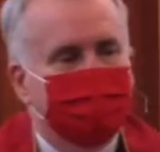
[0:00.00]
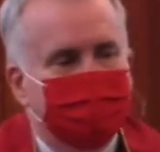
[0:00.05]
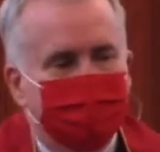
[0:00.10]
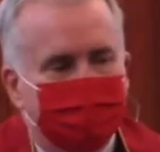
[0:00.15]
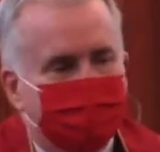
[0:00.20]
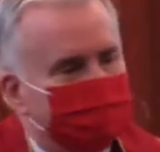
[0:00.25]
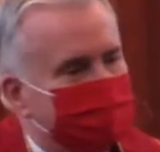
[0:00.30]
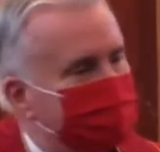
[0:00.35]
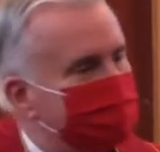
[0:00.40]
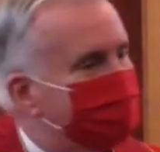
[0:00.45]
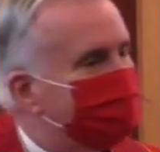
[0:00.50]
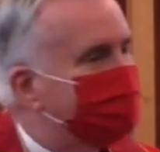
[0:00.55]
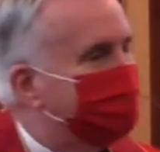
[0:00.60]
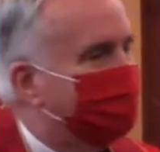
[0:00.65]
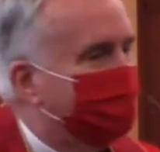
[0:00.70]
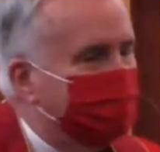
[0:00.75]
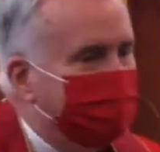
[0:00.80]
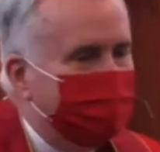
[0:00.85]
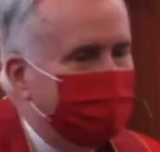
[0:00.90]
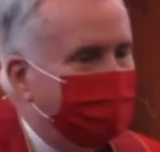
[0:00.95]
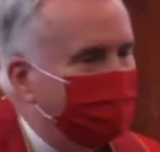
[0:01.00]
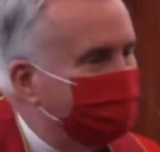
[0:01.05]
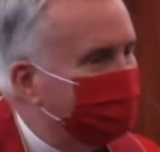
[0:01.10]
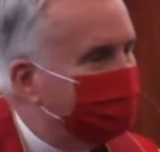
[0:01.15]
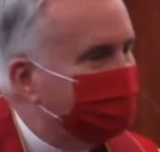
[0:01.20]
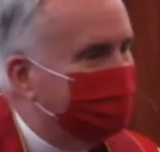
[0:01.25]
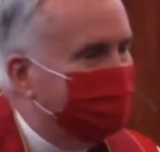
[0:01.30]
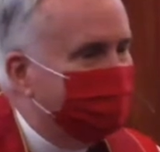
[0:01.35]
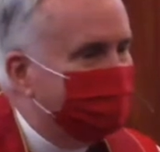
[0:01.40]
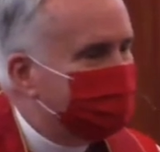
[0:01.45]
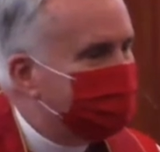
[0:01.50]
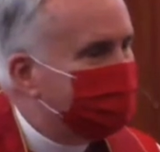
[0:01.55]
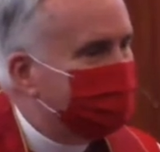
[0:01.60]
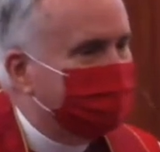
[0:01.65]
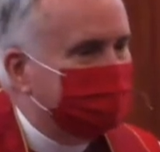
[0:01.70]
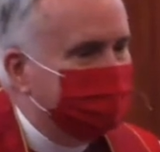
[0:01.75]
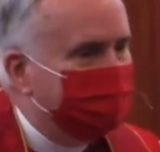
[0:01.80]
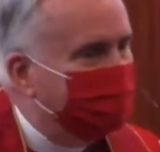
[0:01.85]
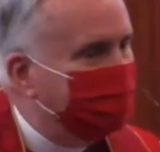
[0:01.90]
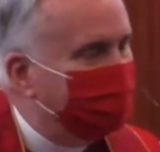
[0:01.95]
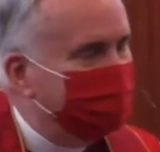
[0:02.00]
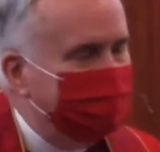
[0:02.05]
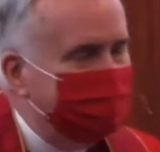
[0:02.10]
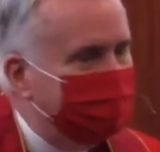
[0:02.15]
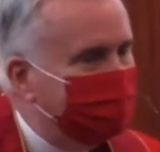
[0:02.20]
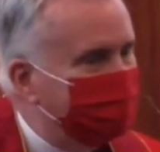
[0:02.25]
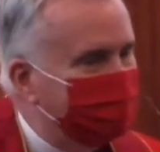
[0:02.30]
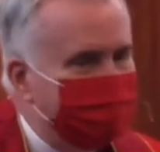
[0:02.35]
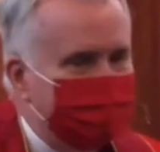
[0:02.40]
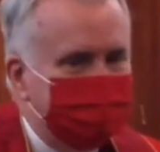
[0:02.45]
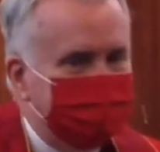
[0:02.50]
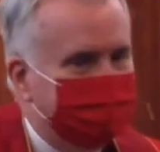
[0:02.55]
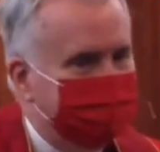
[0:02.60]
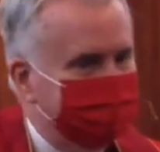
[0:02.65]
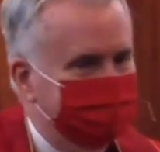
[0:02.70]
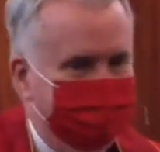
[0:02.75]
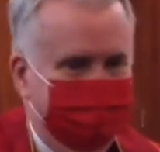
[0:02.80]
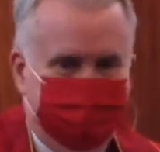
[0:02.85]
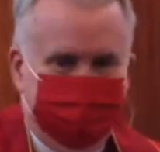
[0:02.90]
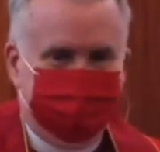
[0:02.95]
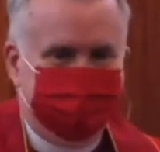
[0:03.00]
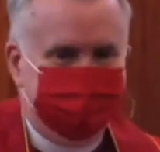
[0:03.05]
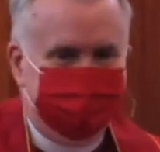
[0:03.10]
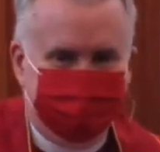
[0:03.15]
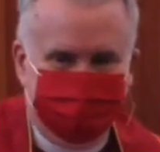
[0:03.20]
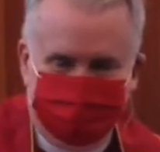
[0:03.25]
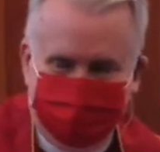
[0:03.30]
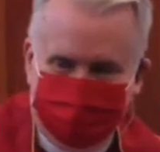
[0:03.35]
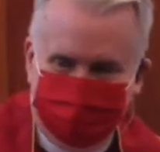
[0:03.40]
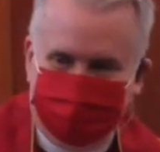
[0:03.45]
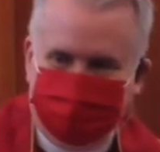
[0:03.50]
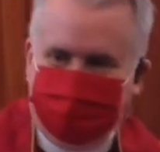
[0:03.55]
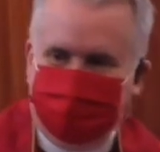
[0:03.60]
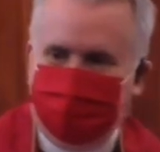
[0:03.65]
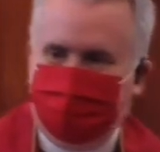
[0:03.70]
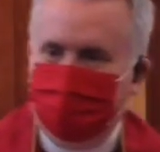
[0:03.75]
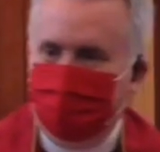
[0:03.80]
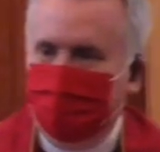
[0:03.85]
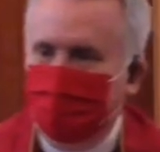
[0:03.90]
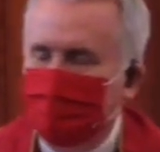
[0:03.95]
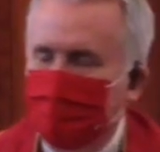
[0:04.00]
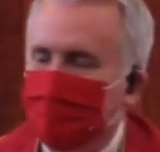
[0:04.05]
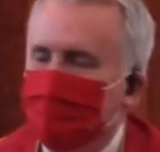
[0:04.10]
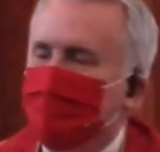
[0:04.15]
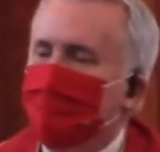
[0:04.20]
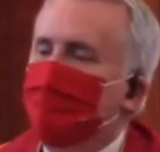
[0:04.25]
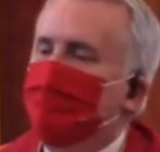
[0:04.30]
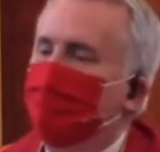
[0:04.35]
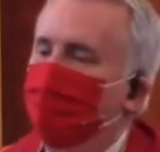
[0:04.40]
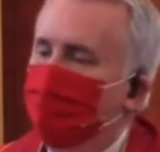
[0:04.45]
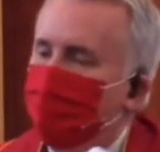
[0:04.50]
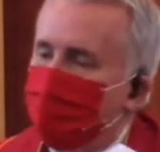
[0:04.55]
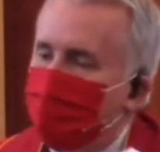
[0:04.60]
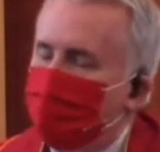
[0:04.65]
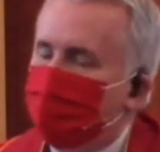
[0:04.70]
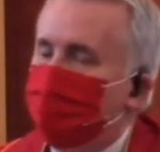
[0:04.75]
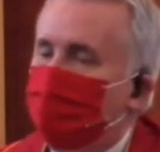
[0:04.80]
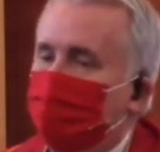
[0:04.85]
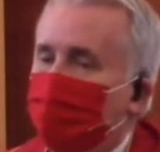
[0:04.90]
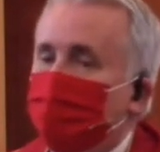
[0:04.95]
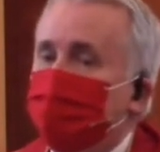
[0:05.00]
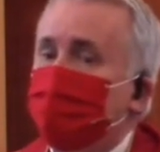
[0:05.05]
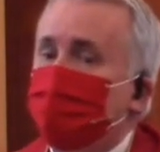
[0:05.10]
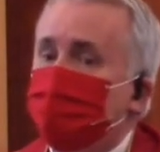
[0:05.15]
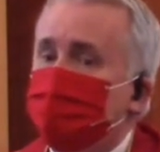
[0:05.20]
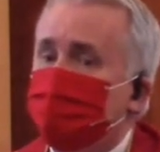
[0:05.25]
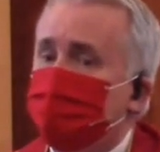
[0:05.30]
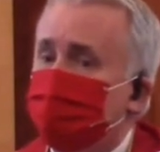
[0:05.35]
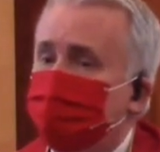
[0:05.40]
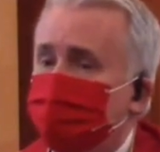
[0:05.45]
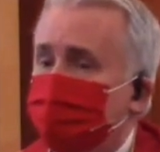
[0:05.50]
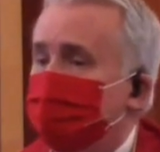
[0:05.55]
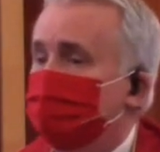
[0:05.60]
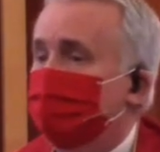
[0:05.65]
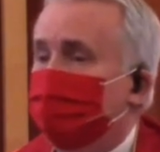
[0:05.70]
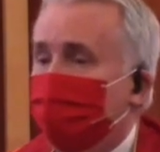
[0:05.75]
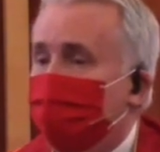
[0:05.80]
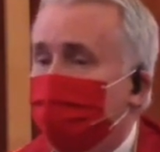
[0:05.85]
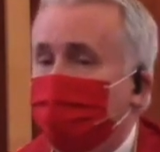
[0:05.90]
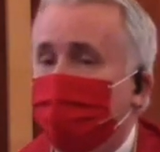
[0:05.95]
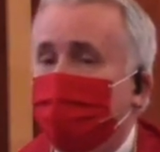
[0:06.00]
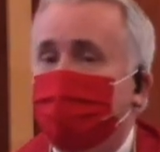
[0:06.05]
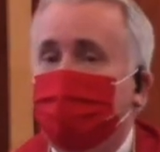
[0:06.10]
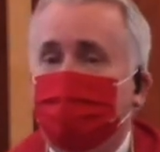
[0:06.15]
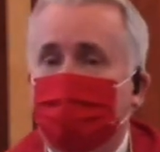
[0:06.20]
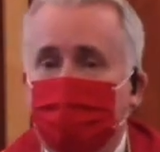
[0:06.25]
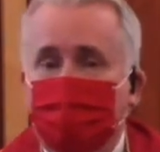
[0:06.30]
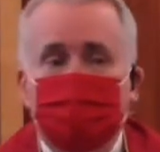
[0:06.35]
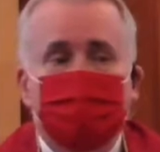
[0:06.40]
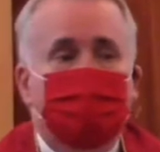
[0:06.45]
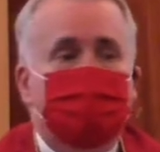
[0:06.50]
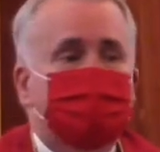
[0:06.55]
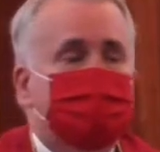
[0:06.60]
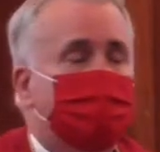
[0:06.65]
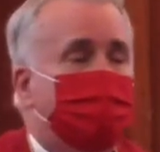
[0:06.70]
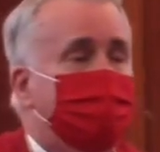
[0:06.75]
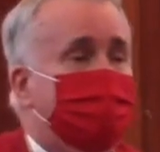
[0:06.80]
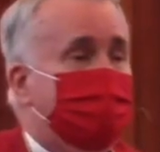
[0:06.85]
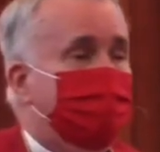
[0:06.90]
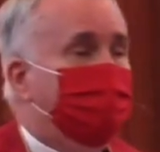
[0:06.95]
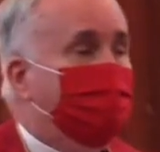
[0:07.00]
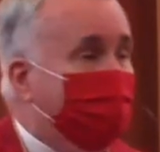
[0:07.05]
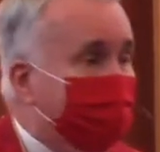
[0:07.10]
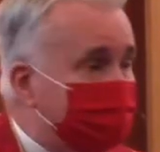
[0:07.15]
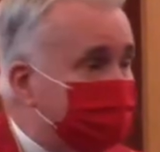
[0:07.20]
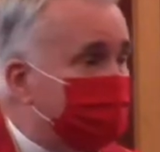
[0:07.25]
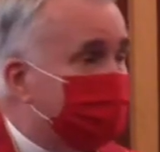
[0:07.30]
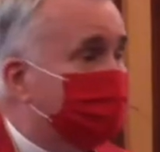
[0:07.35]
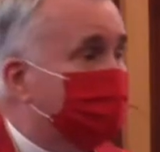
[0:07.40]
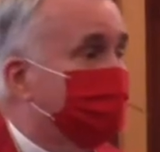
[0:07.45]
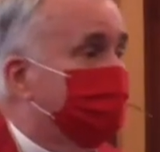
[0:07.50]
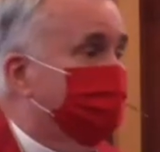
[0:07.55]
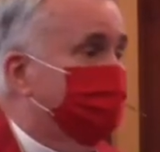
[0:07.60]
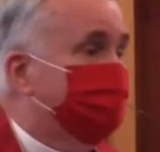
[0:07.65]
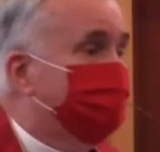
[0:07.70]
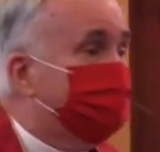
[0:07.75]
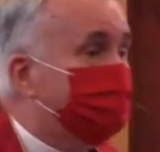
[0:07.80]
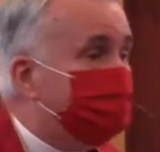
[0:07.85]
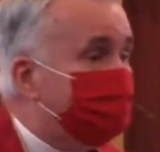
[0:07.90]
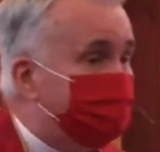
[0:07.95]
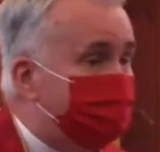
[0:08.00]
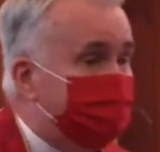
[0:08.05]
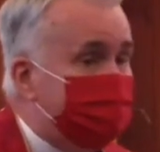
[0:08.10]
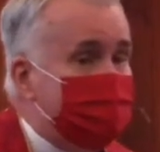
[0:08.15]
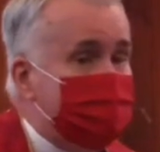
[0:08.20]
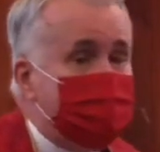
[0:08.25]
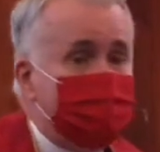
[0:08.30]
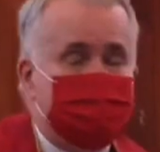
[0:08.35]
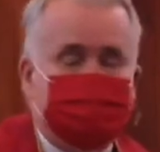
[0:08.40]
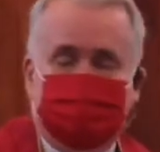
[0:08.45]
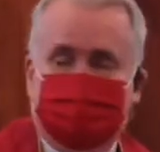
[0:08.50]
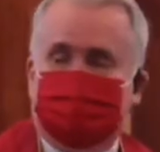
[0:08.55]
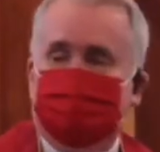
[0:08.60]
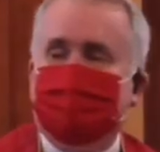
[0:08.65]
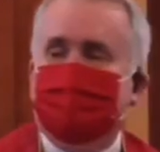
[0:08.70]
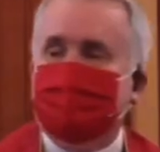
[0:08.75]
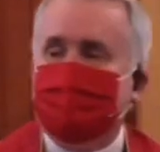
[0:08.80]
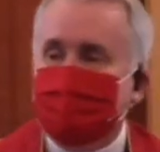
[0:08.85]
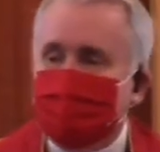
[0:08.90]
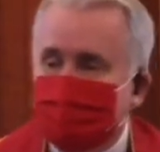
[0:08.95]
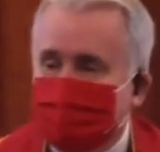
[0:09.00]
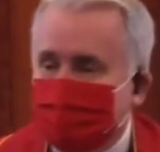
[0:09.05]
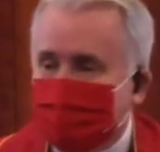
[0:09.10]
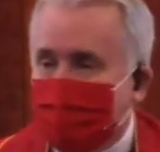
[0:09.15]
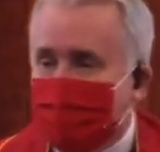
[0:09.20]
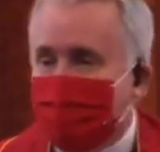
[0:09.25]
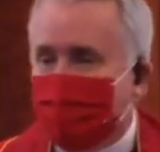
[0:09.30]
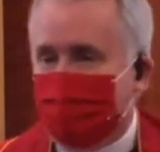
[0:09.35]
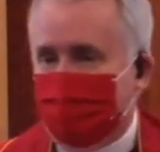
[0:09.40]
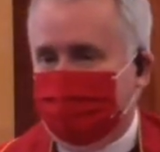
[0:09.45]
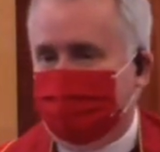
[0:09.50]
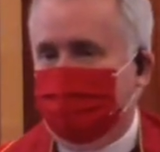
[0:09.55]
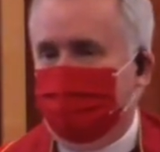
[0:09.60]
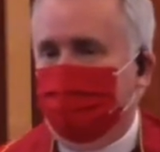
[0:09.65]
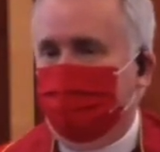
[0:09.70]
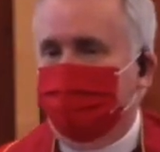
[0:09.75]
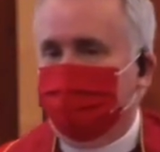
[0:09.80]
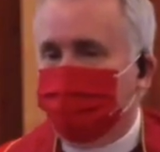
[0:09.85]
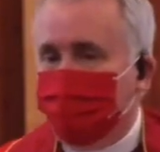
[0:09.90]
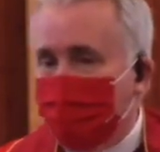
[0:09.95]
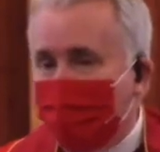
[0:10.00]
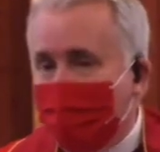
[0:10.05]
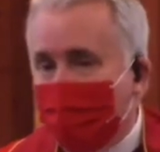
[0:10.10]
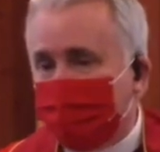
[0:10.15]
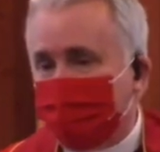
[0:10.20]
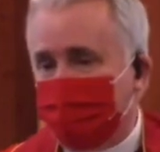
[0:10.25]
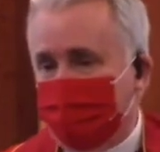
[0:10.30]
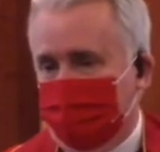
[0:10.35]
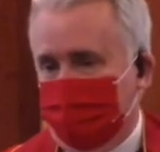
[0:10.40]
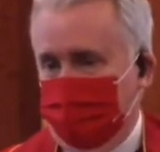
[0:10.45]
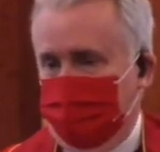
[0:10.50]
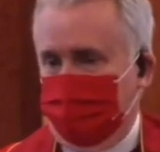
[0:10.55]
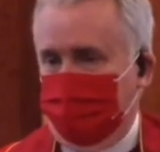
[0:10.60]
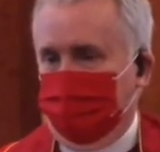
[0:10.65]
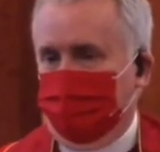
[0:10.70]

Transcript: we're just getting older, and there's not a lot we can do about that. Or the bondage of decay that looks like pestilence, disease, death, ravaging